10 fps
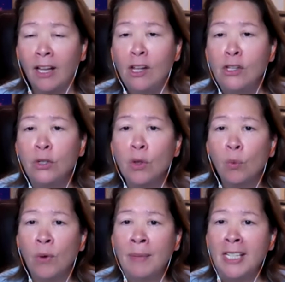So the
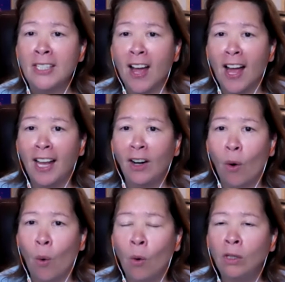women's side,
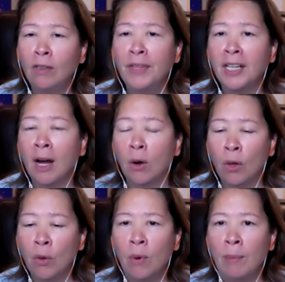all of the
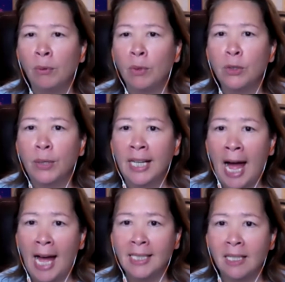all the women were doing
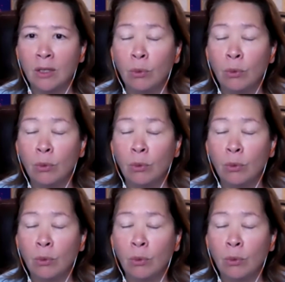kata,